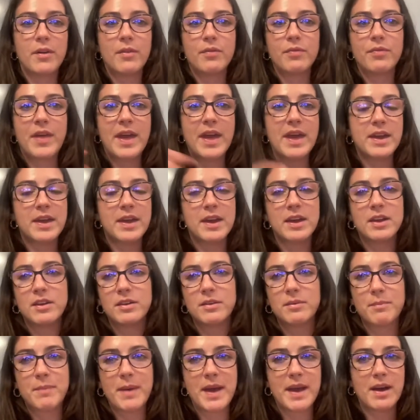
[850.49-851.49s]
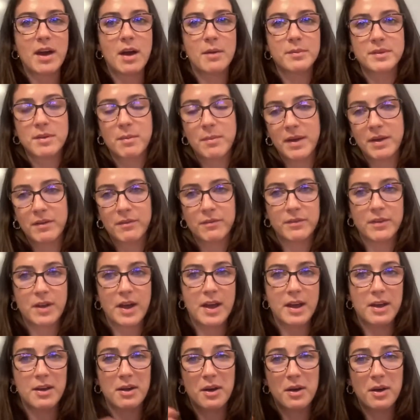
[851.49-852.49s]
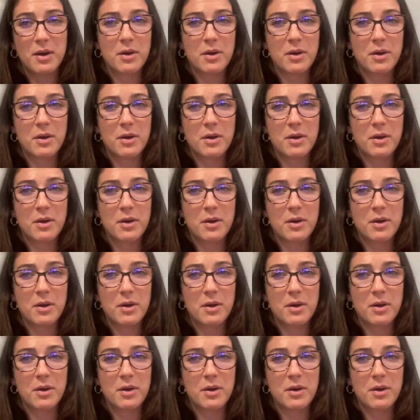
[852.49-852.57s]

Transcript: they can pick up something like